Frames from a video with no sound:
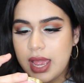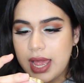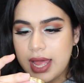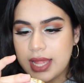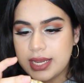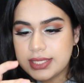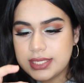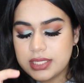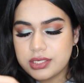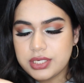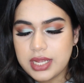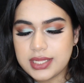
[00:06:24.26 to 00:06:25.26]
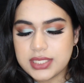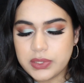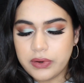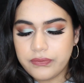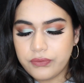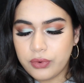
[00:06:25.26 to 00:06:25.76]
and it's in the shade
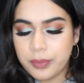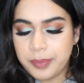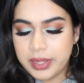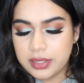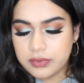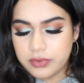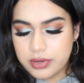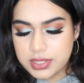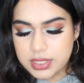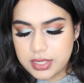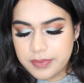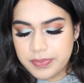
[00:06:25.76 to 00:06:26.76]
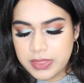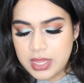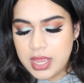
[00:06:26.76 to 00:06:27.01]
04 Bella Rosa.